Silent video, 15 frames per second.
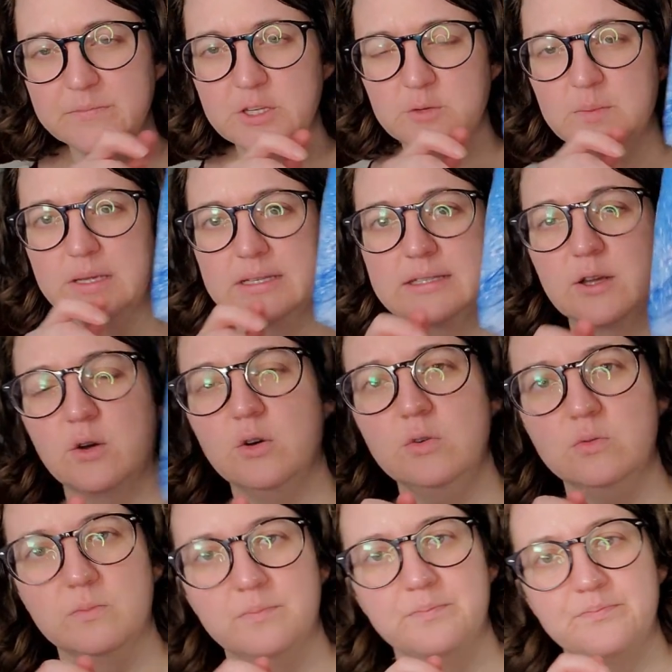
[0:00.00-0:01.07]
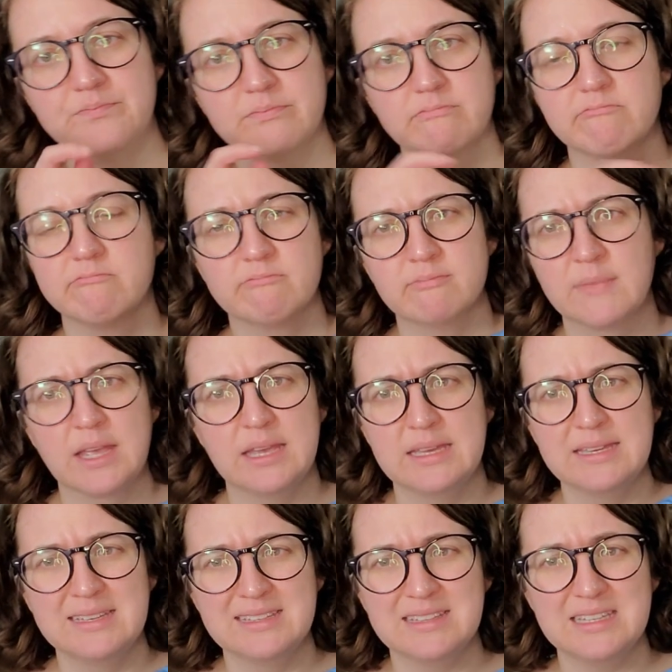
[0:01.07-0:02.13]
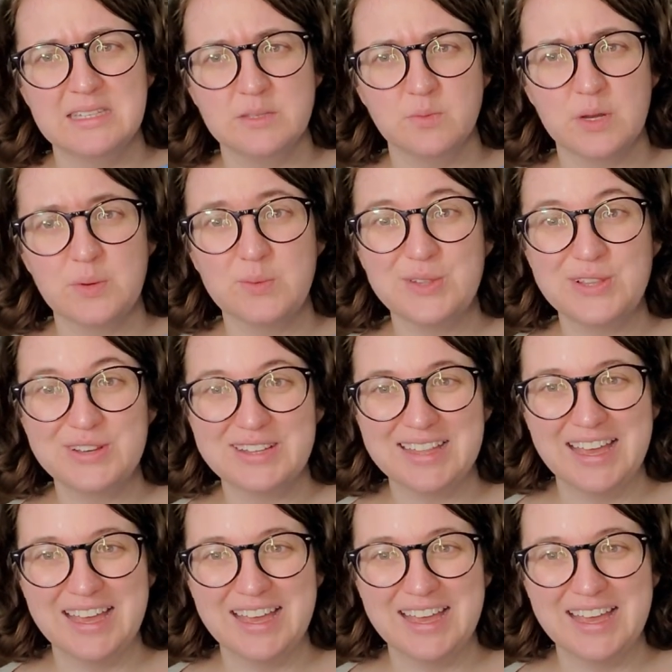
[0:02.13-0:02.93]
to me. So, oh, this is what it will look